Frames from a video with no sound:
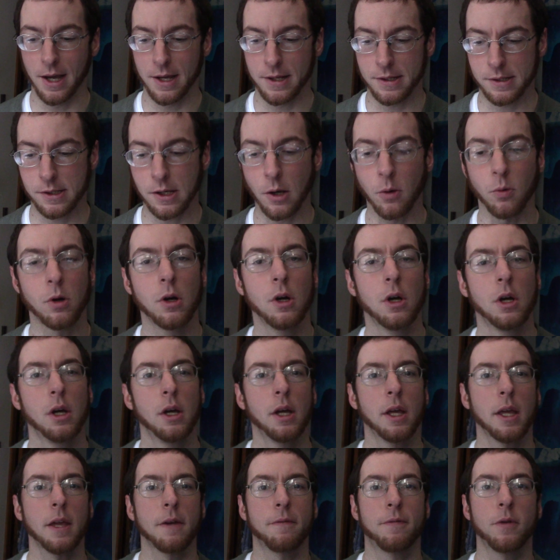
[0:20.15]
So,
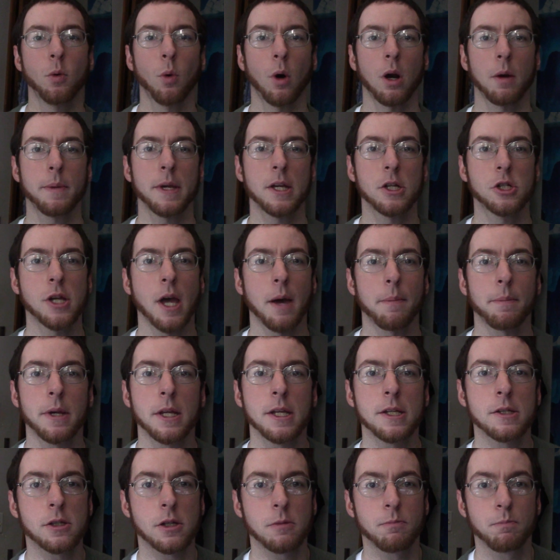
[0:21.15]
if you want to be a
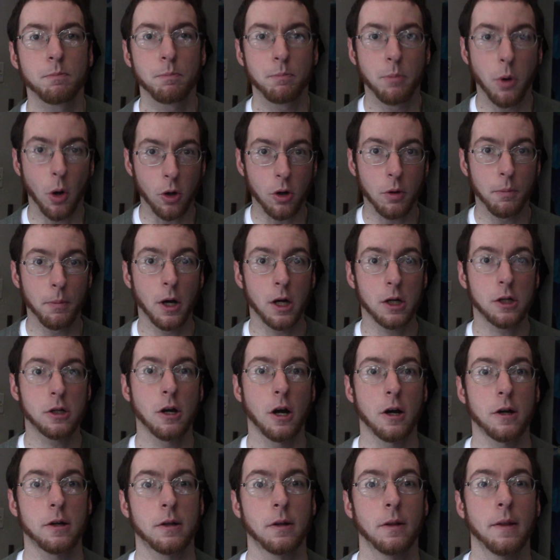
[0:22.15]
Japanese Pokemon
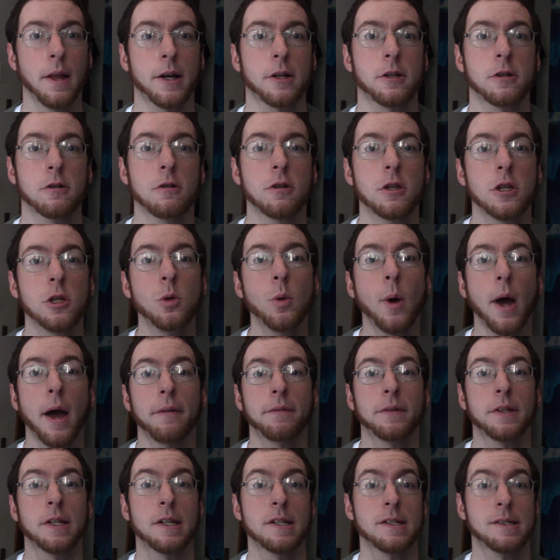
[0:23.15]
card collector, you
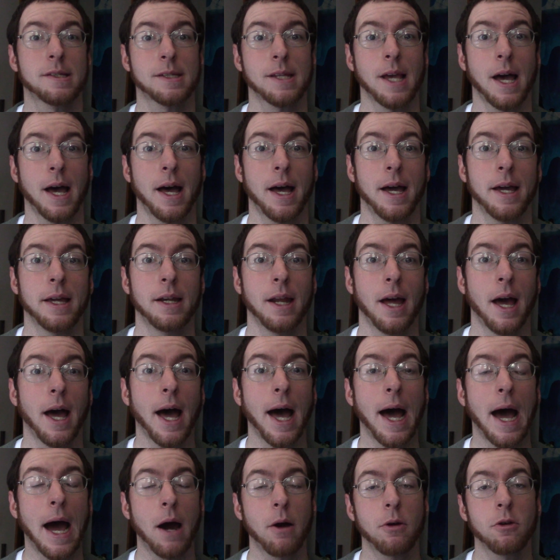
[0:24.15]
have to decide
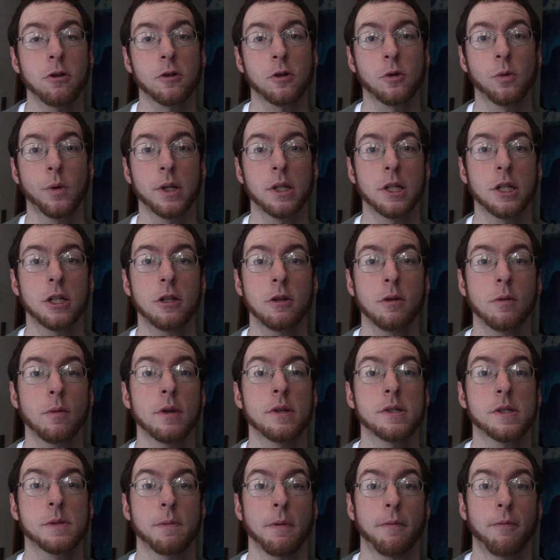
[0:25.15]
how you're going to do
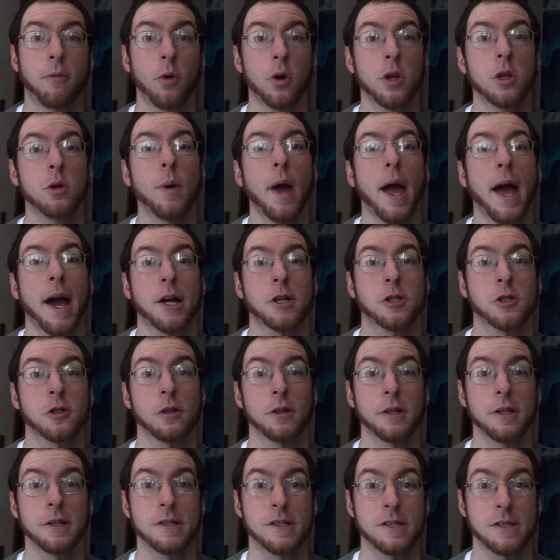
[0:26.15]
this before you
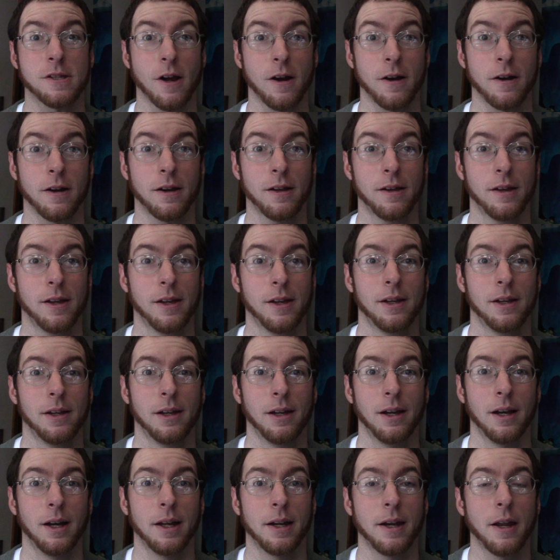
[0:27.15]
actually start.
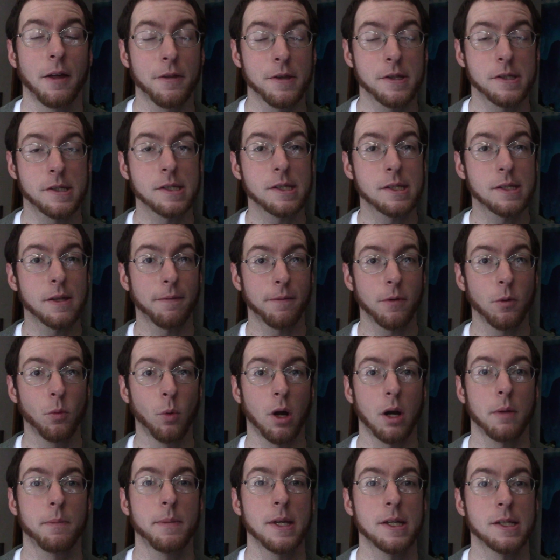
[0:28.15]
Now this is if you
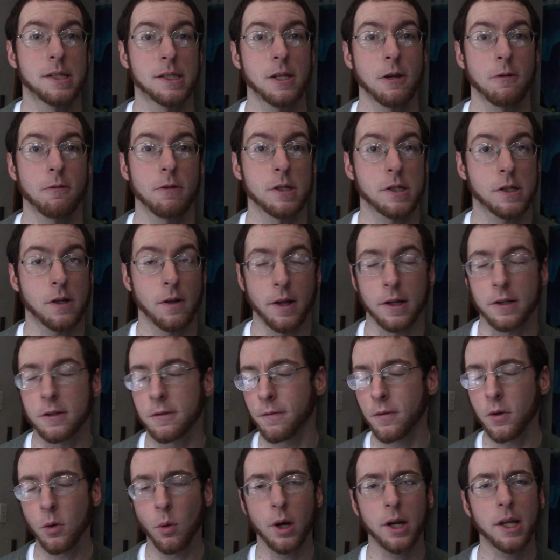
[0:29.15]
want to be a serious collector.
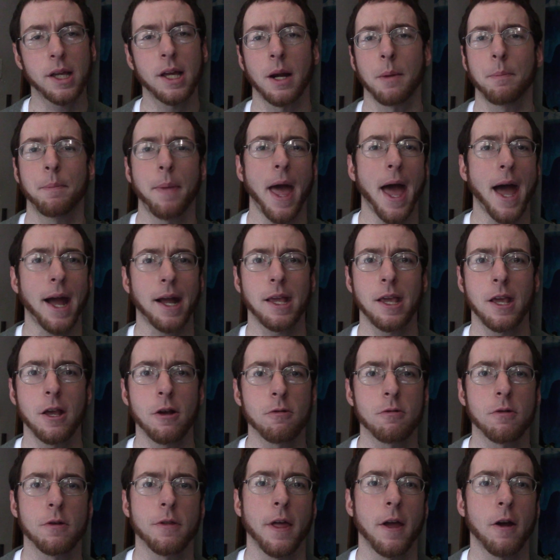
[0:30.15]
If you want to get a pack
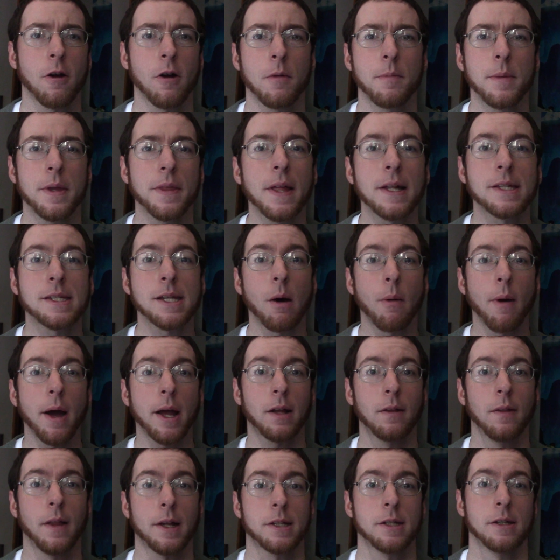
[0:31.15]
here or there, I mean, that's how I
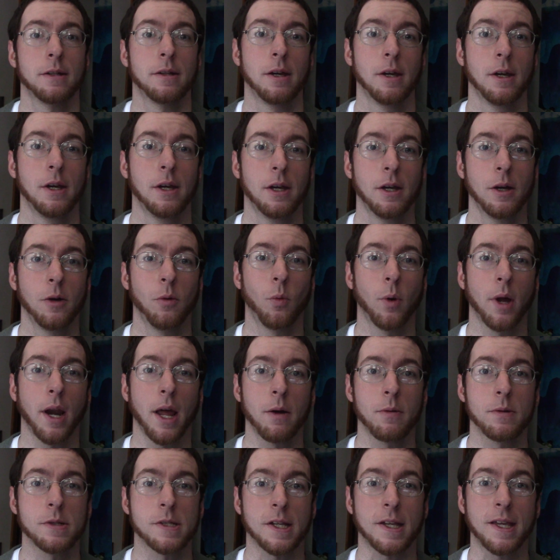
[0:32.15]
collected when I
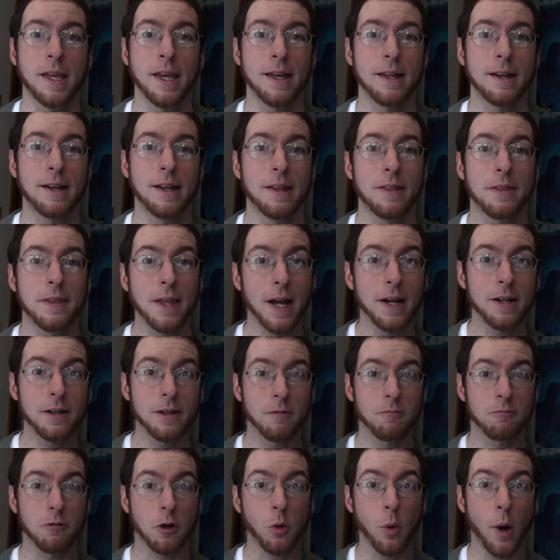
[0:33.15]
was a kid, and that
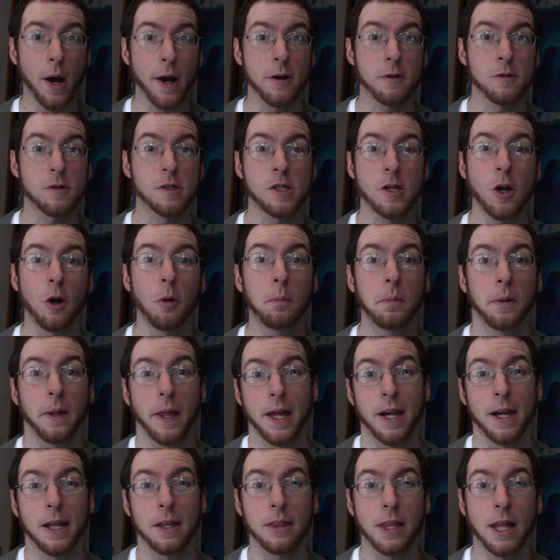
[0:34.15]
requires no
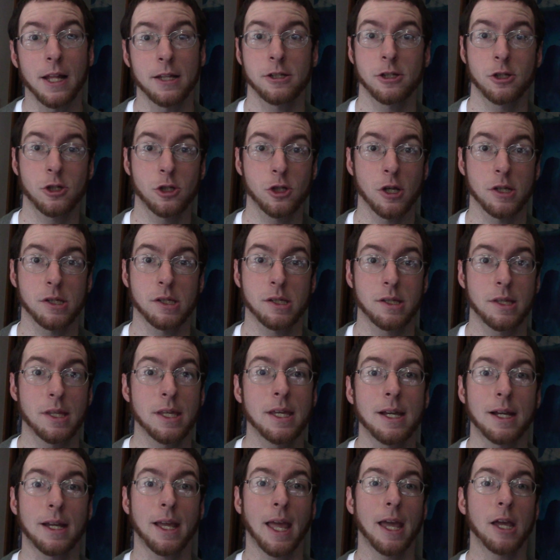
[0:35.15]
planning. That's just
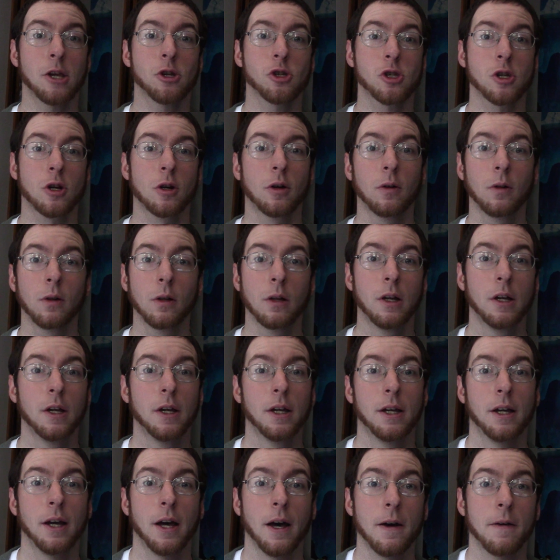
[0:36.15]
the occasional,
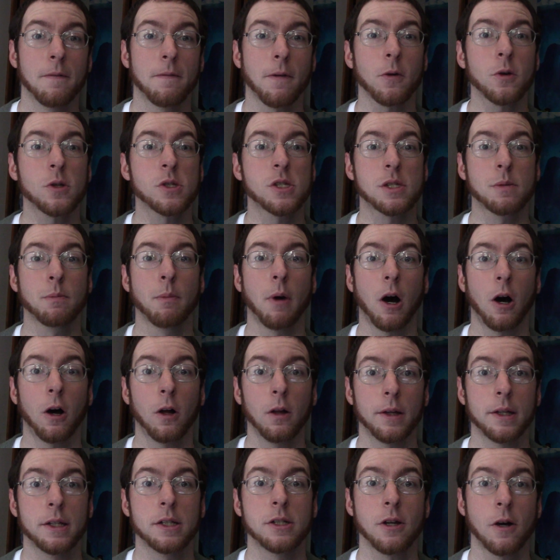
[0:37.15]
very
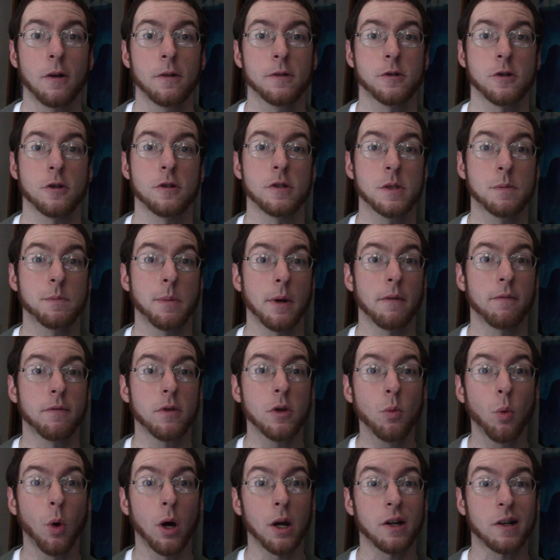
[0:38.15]
small indulgence. But if
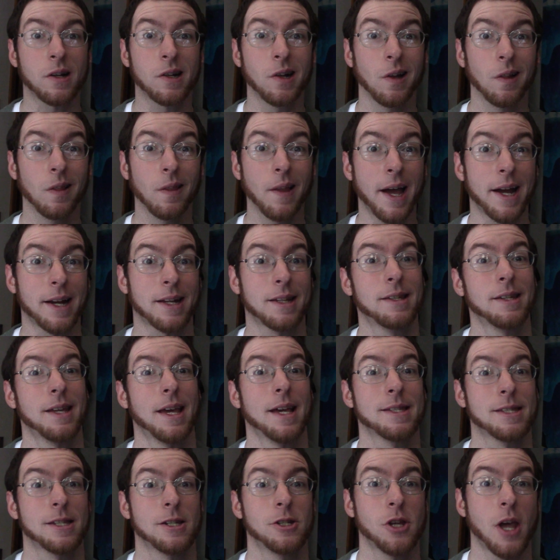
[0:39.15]
you want to collect
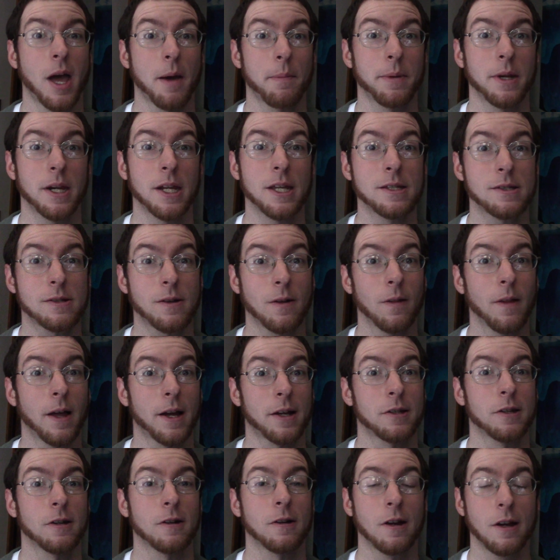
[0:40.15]
as a Japanese
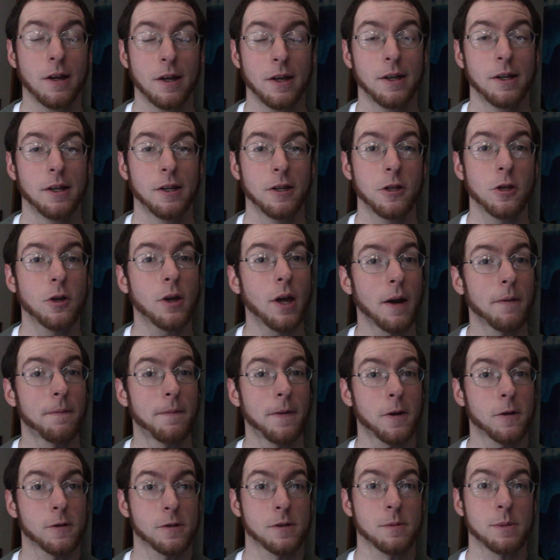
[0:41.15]
collector, you got to
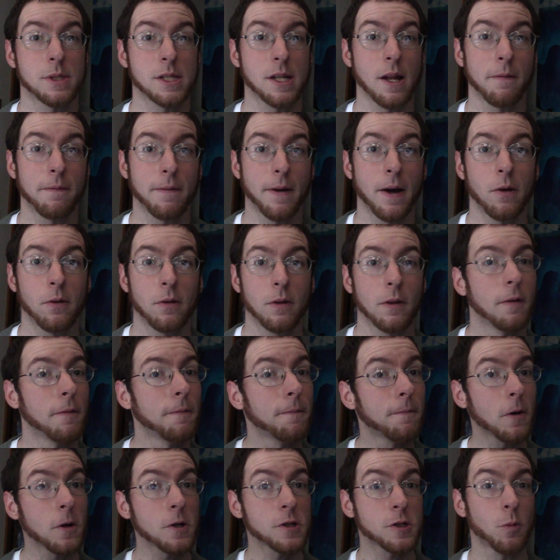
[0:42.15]
figure some stuff out.
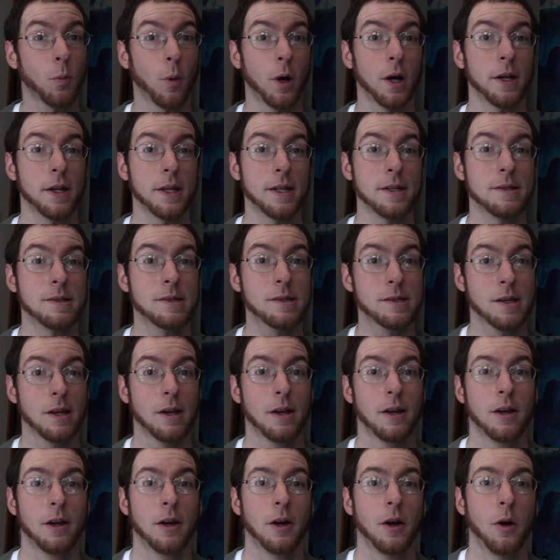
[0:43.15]
First one is,
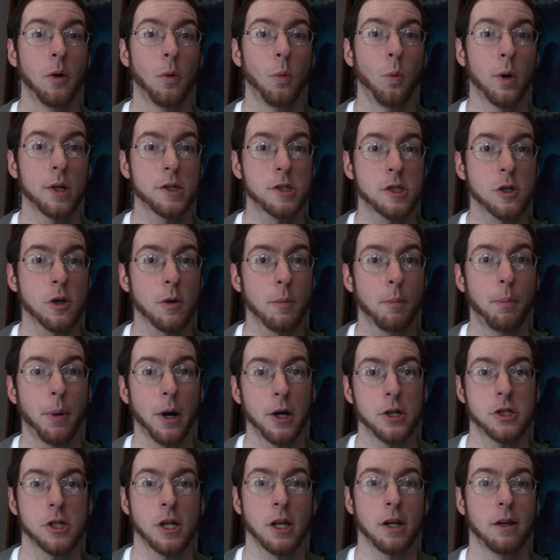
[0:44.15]
what's your
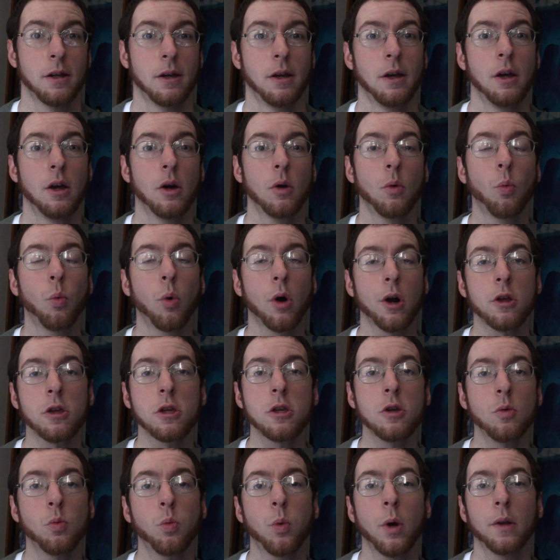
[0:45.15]
budget? What are
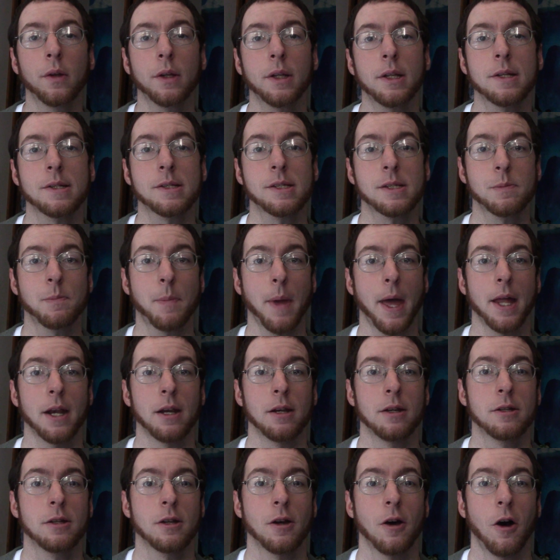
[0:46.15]
you willing to
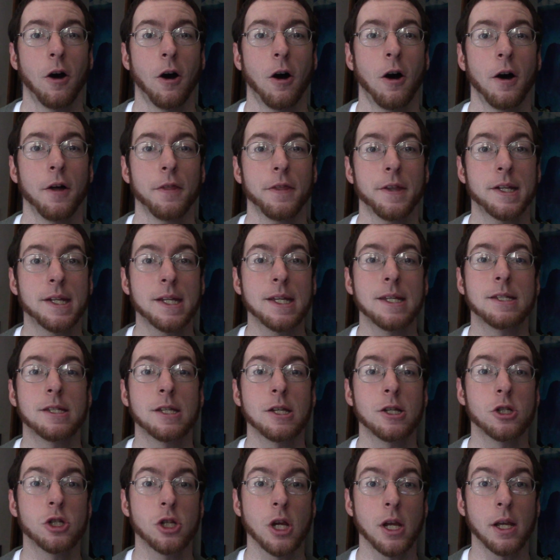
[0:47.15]
spend on the
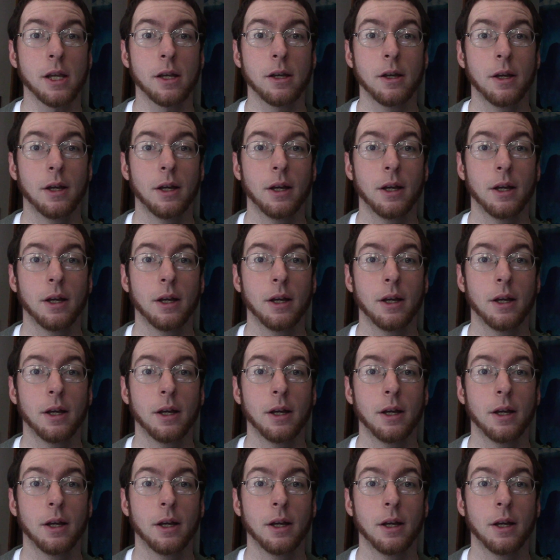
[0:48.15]
TCG?